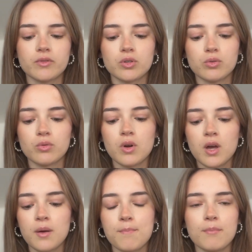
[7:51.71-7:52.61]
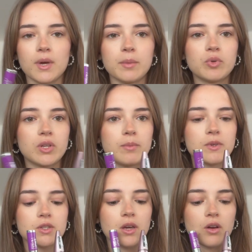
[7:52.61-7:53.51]
two Maybelline
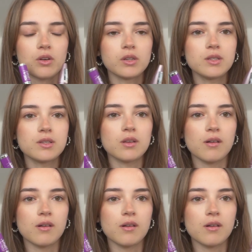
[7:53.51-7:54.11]
mascaras.